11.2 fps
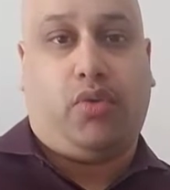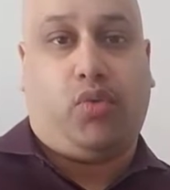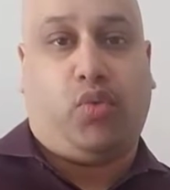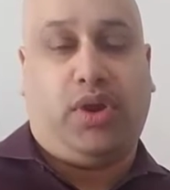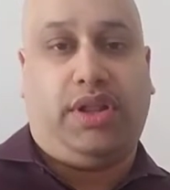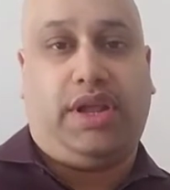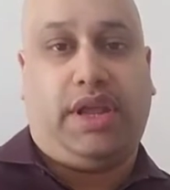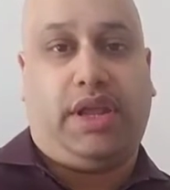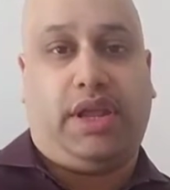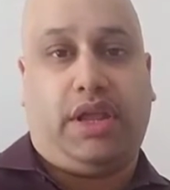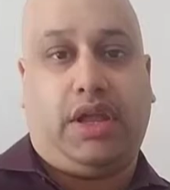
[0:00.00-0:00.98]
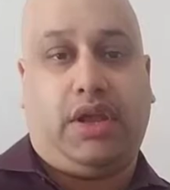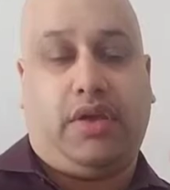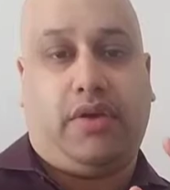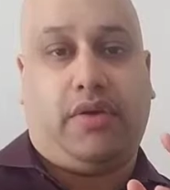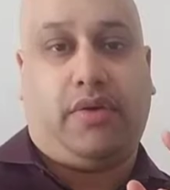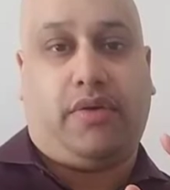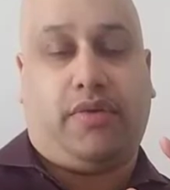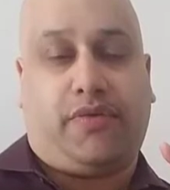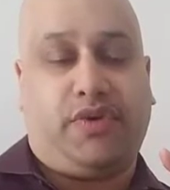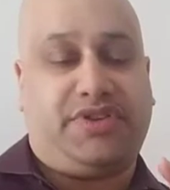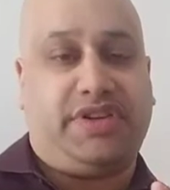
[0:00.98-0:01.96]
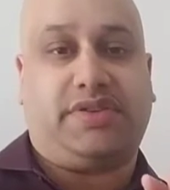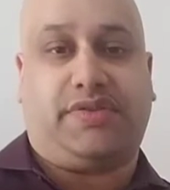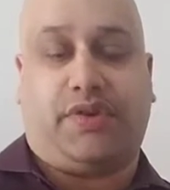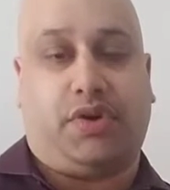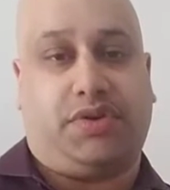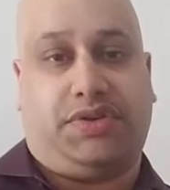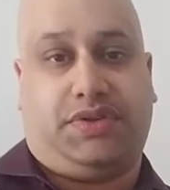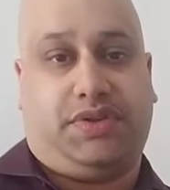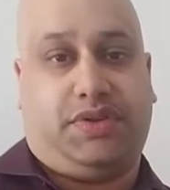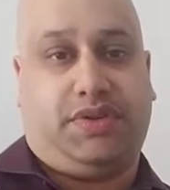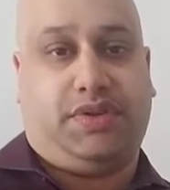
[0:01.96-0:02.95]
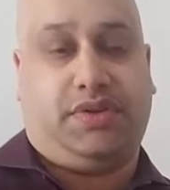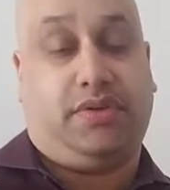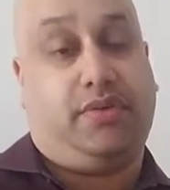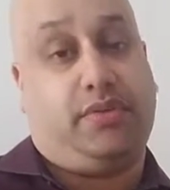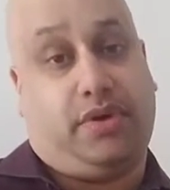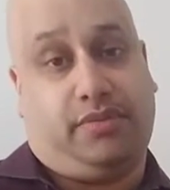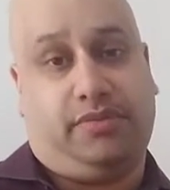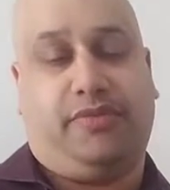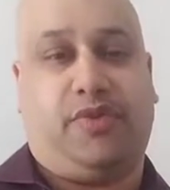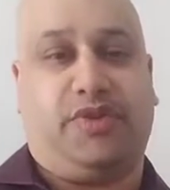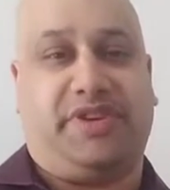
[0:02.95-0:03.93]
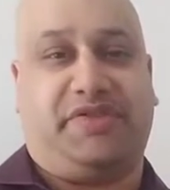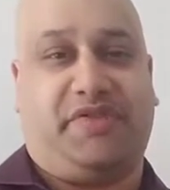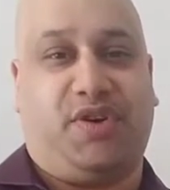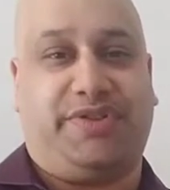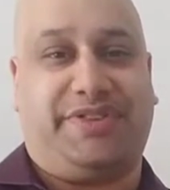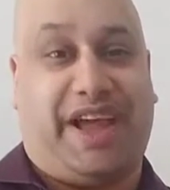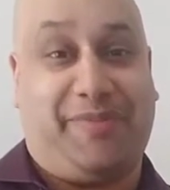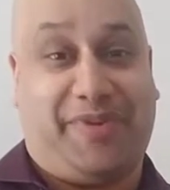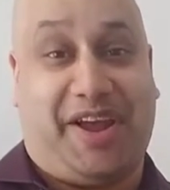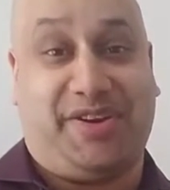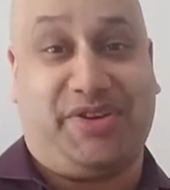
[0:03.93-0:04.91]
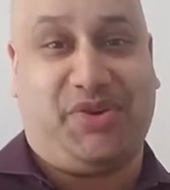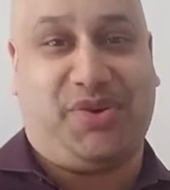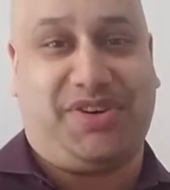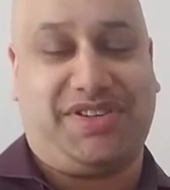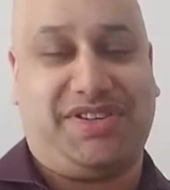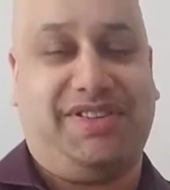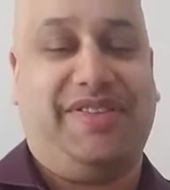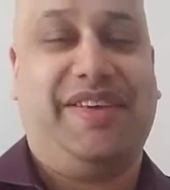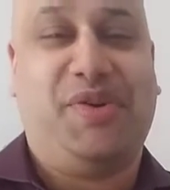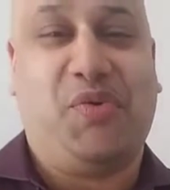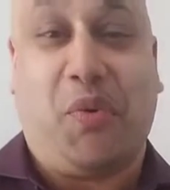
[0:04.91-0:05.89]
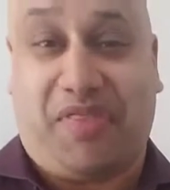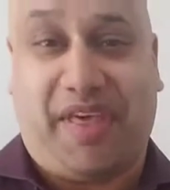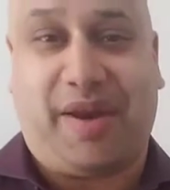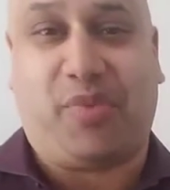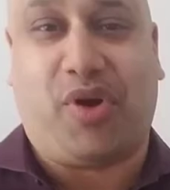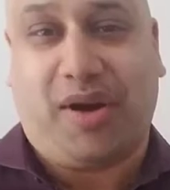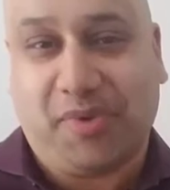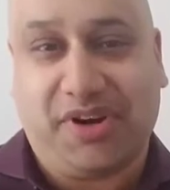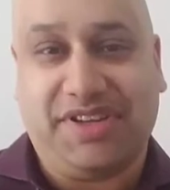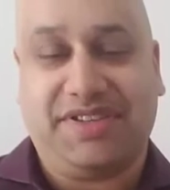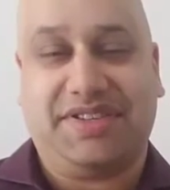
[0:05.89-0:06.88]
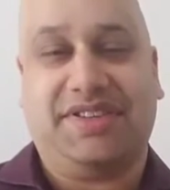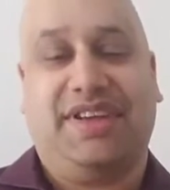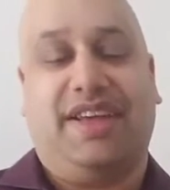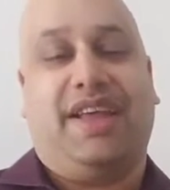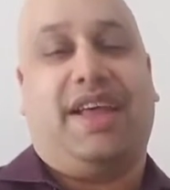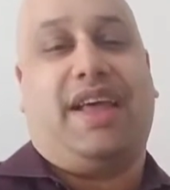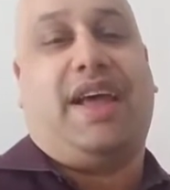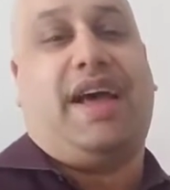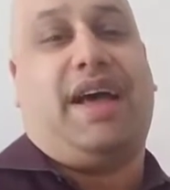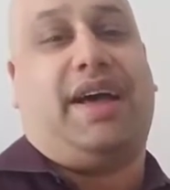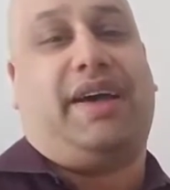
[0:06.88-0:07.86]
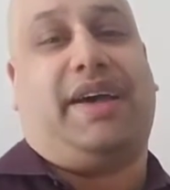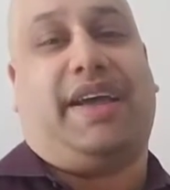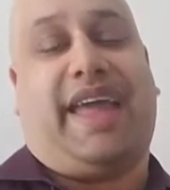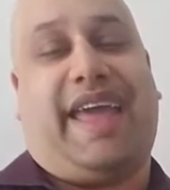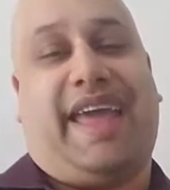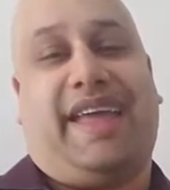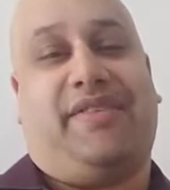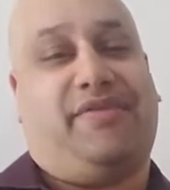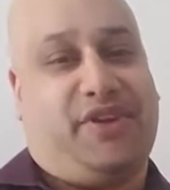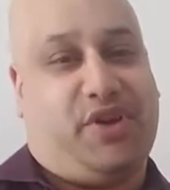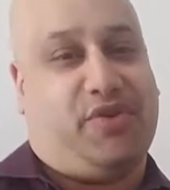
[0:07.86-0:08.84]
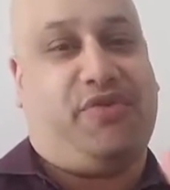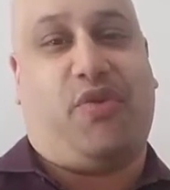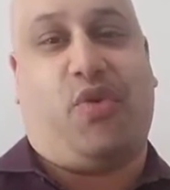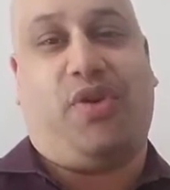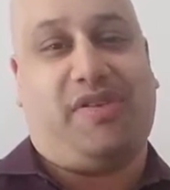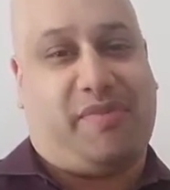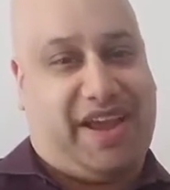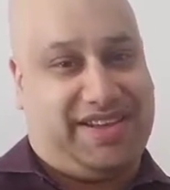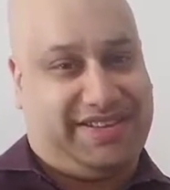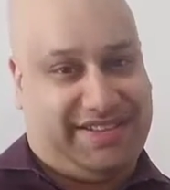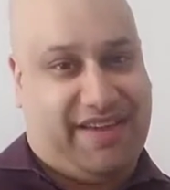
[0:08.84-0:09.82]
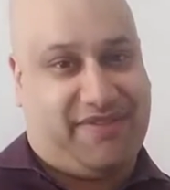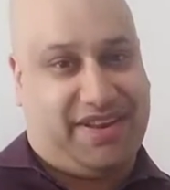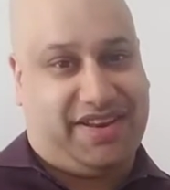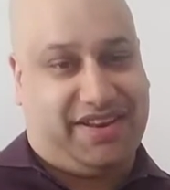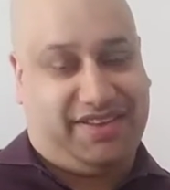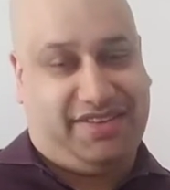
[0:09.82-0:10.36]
Really, first things first, I'm Anant Deoras with At Properties. And video 4 in my 7